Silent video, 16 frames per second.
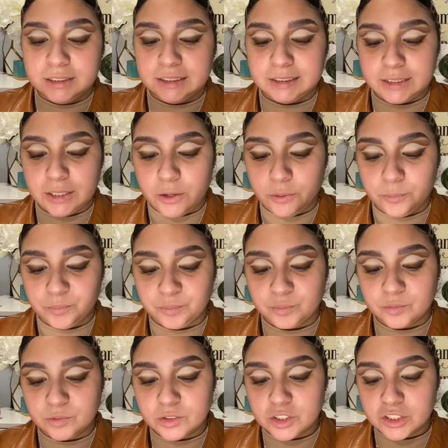So
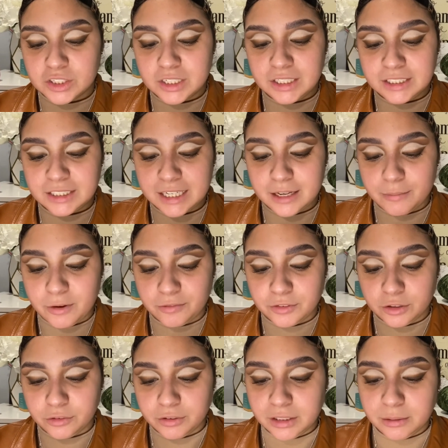just gonna take them off.
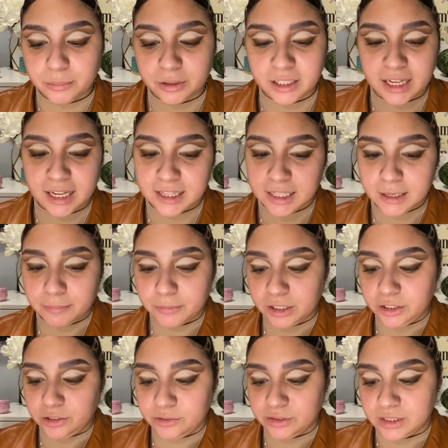They're really pretty. I think I'm gonna
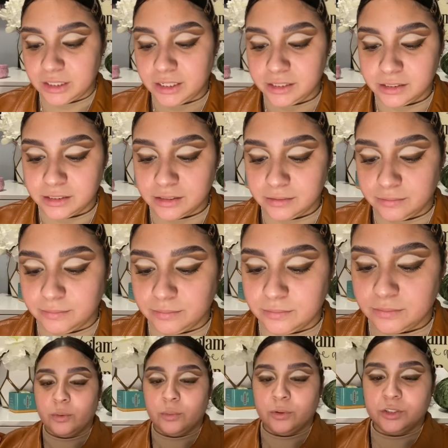use these.
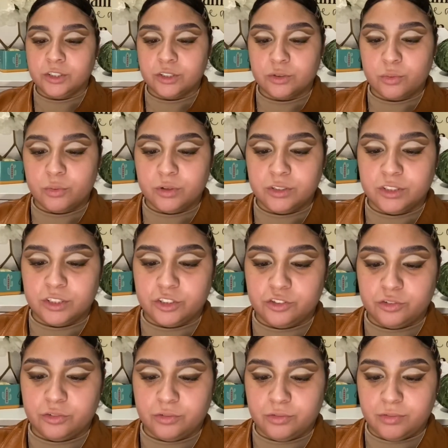We're just going to
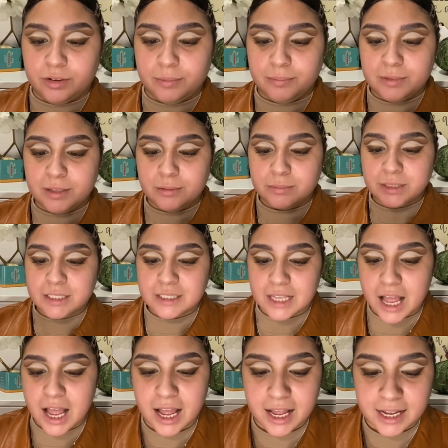trim them to
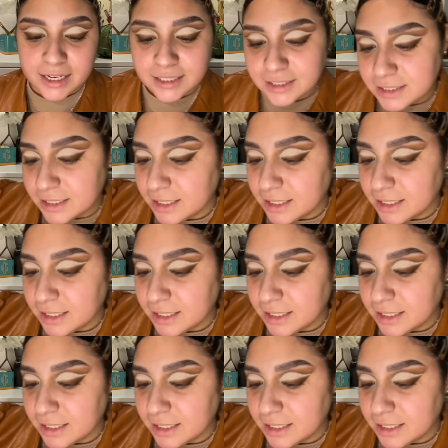size.